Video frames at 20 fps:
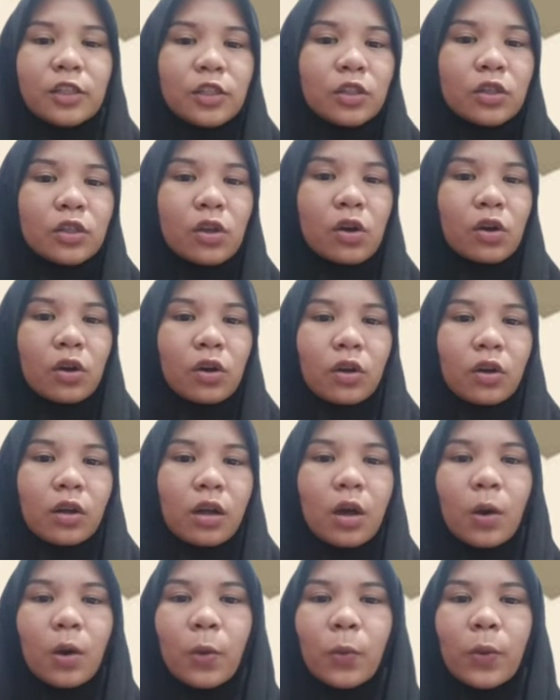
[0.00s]
So,
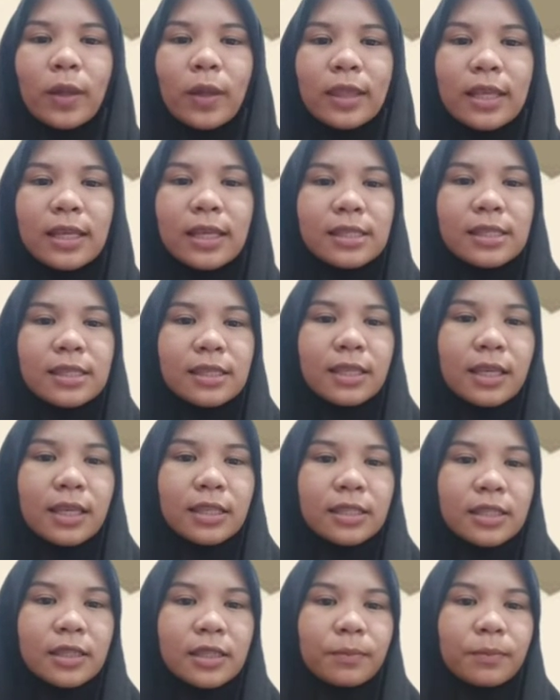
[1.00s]
what is
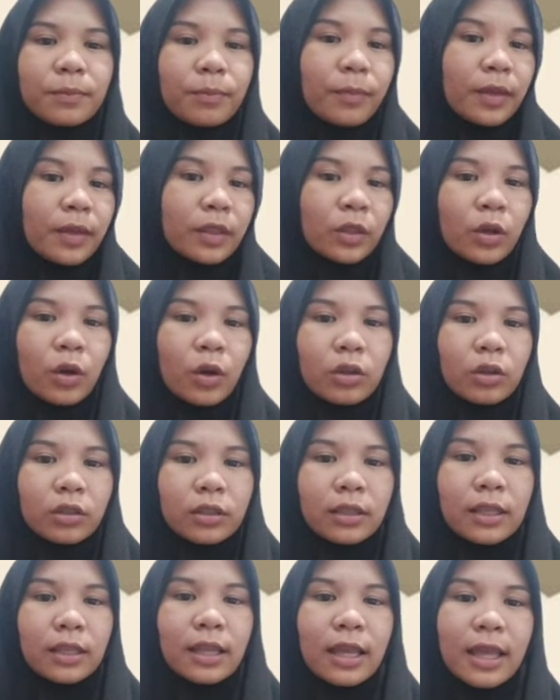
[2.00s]
teaching method?
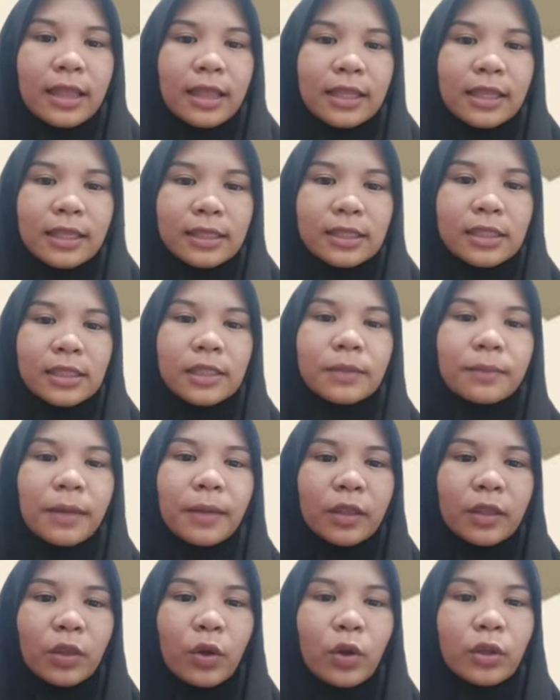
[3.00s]
Teaching
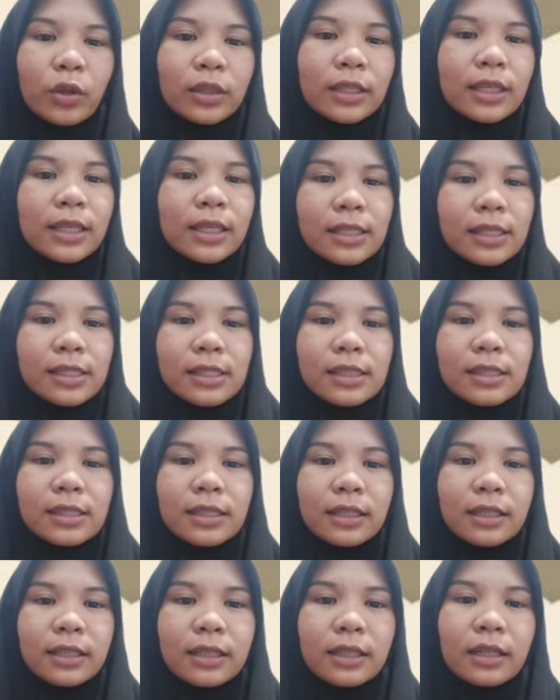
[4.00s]
method is
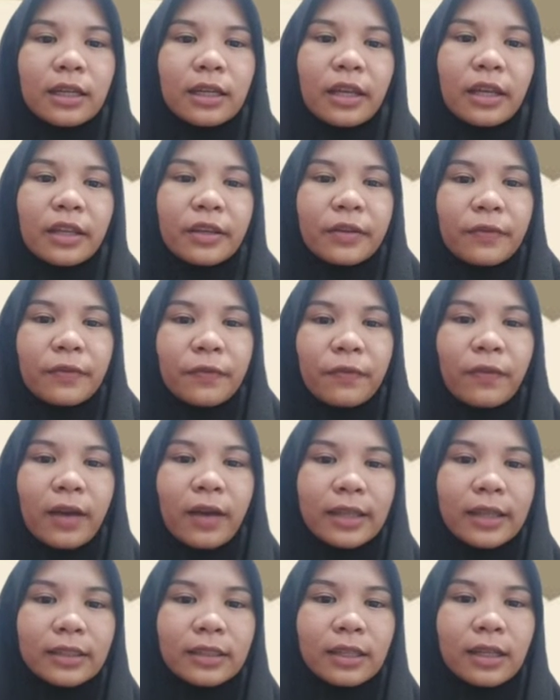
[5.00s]

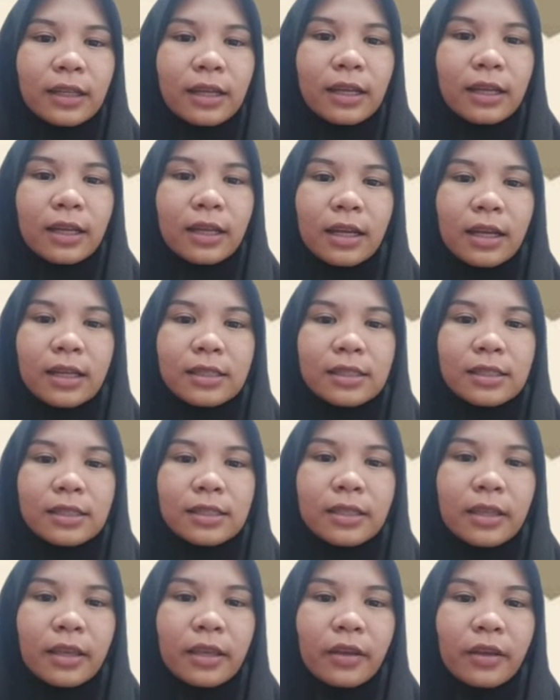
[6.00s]
defined as
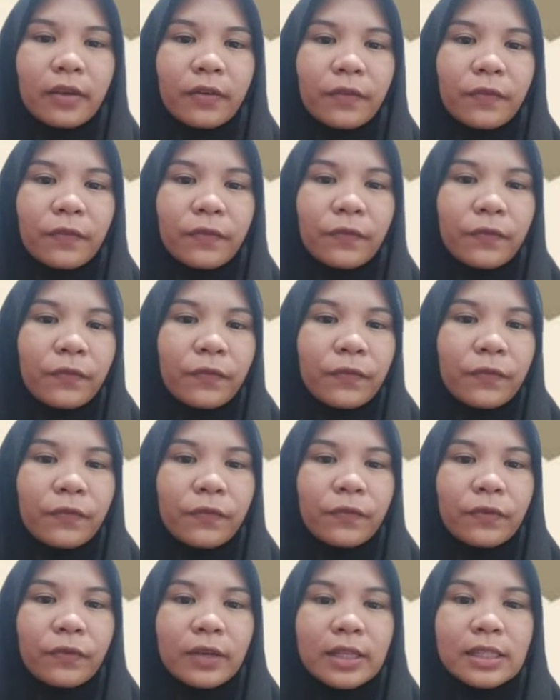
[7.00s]
the
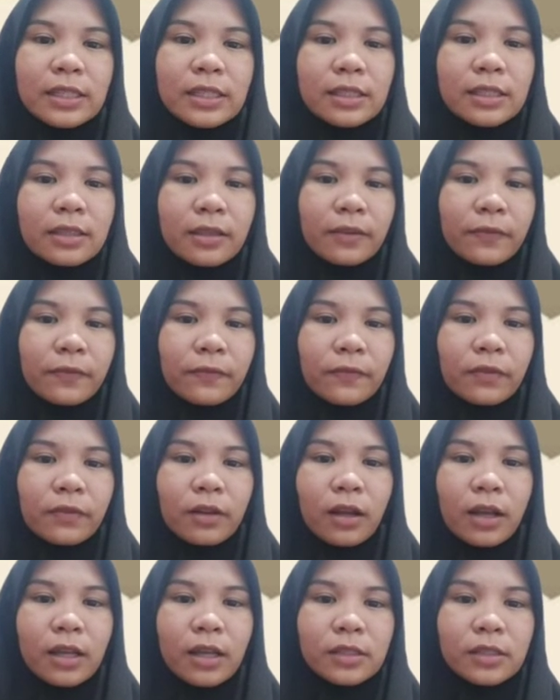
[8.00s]
principle
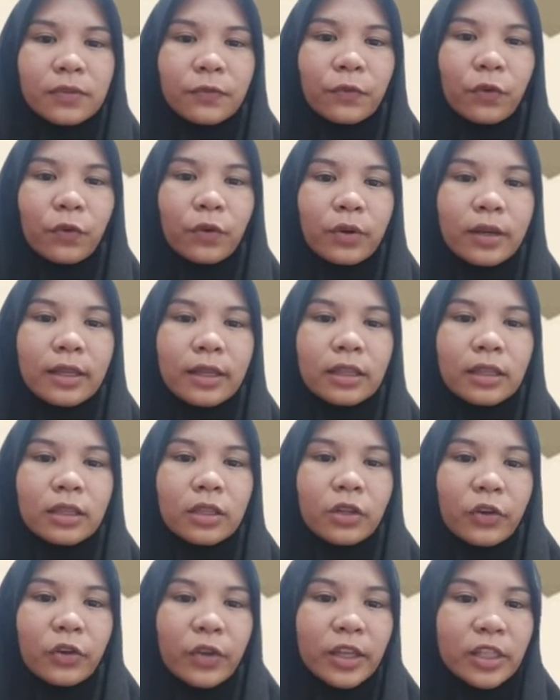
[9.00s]
as for
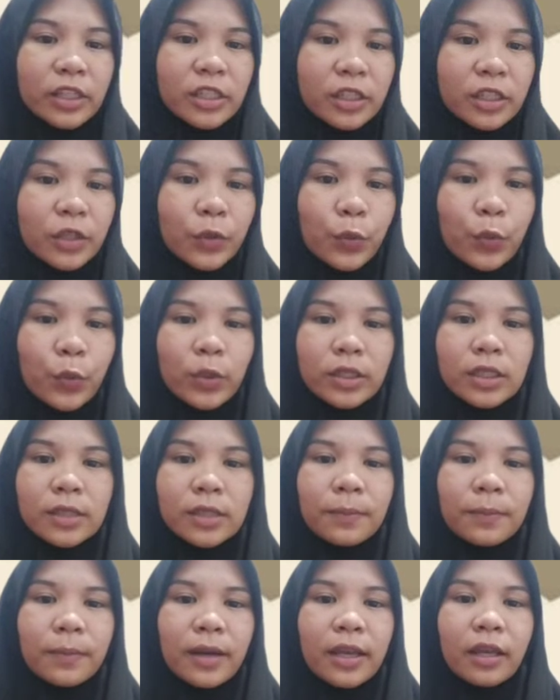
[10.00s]
interaction which
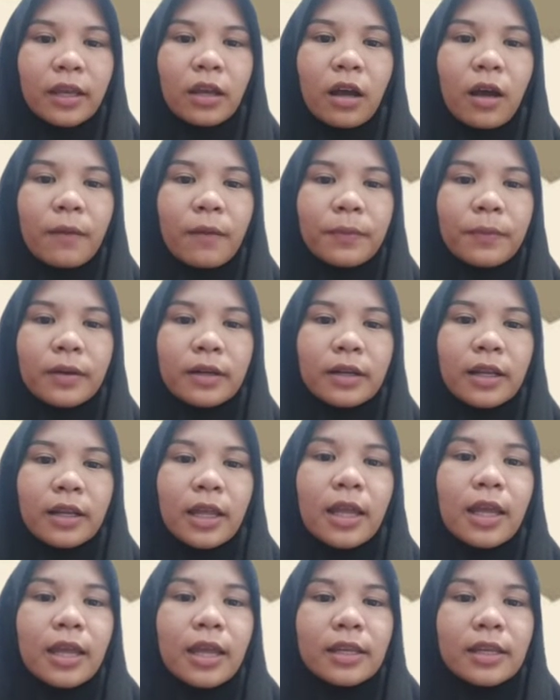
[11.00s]
may cover
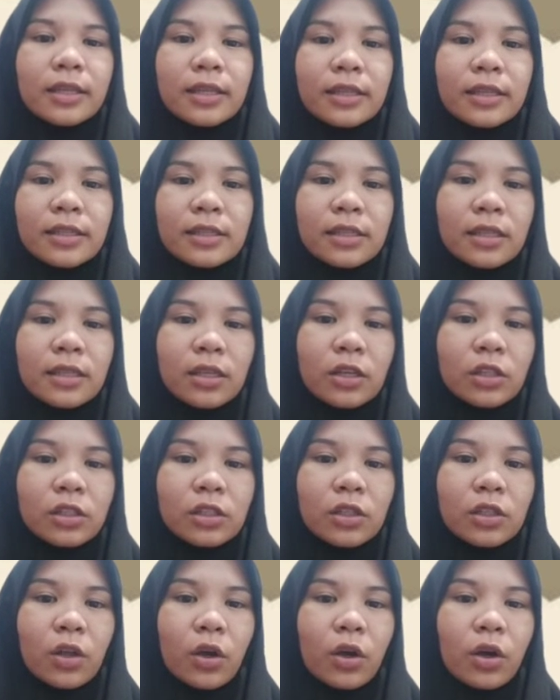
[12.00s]
decisions
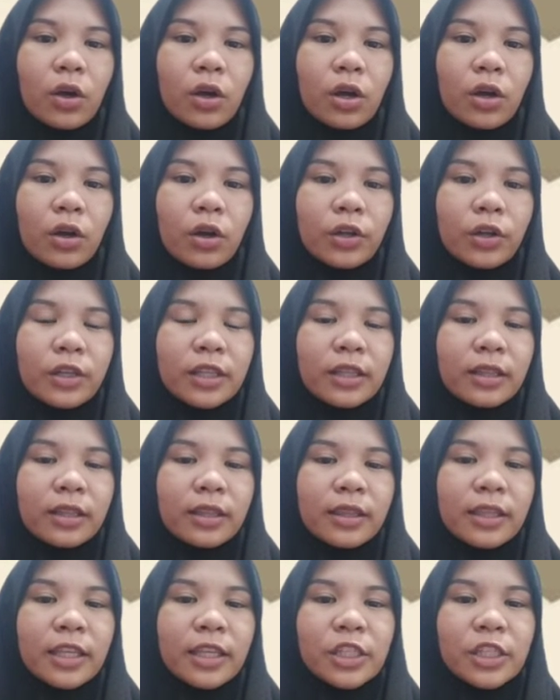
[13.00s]
on
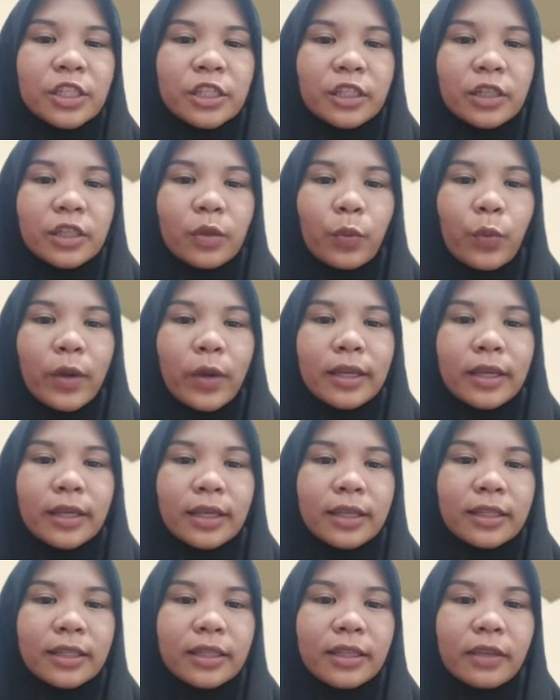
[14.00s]
teacher while
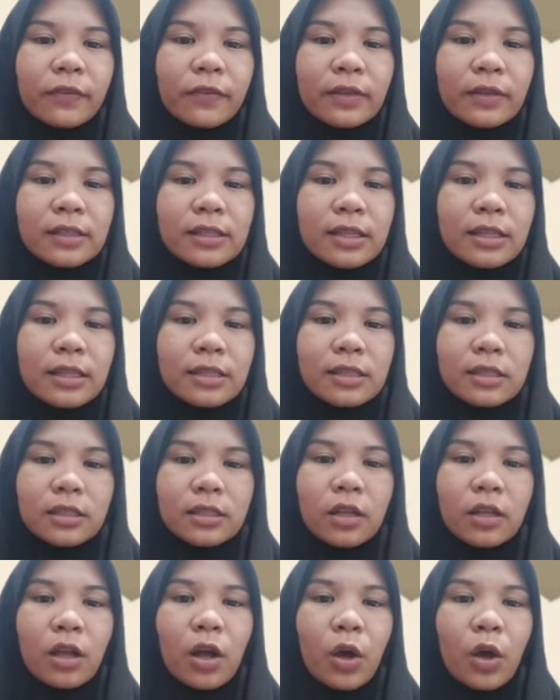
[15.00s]
in giving
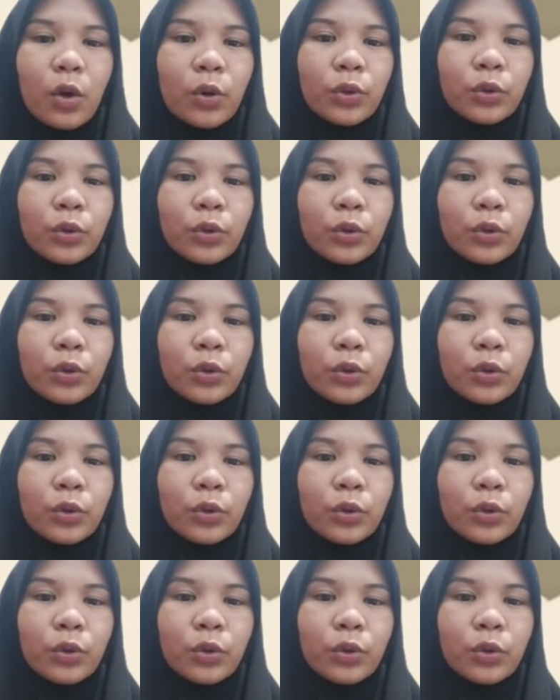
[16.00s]
lesson, how